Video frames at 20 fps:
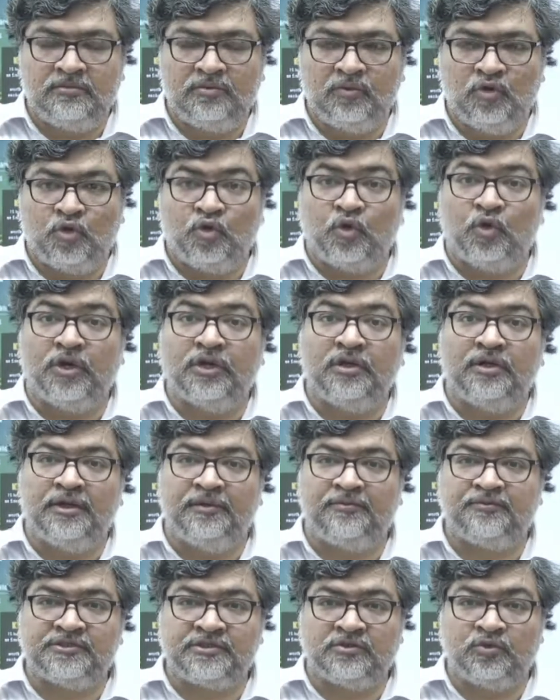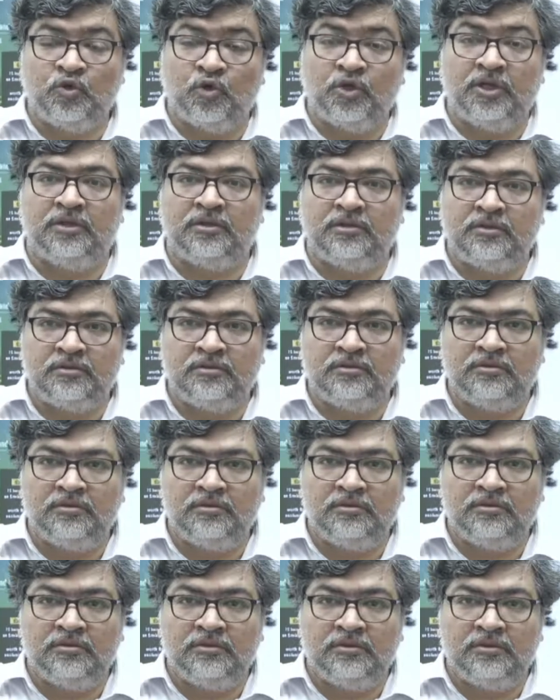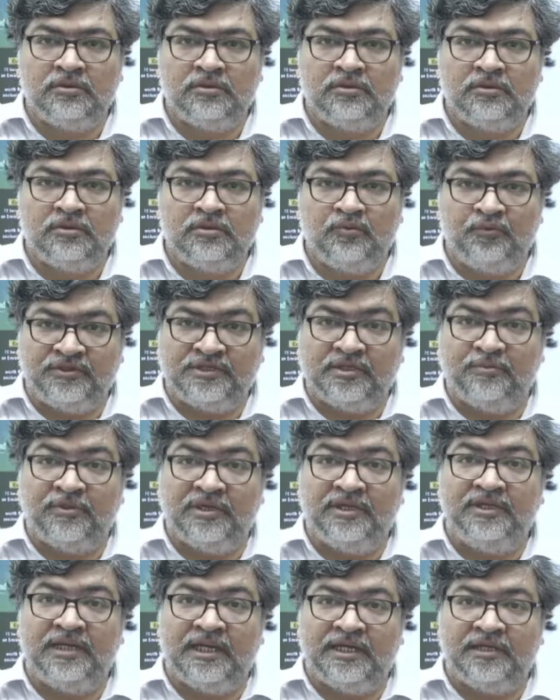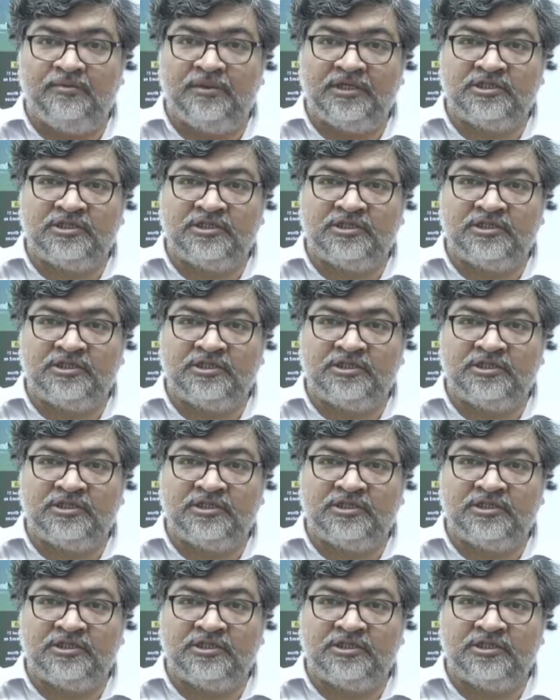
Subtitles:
coral reefs, coral, which are marine animals.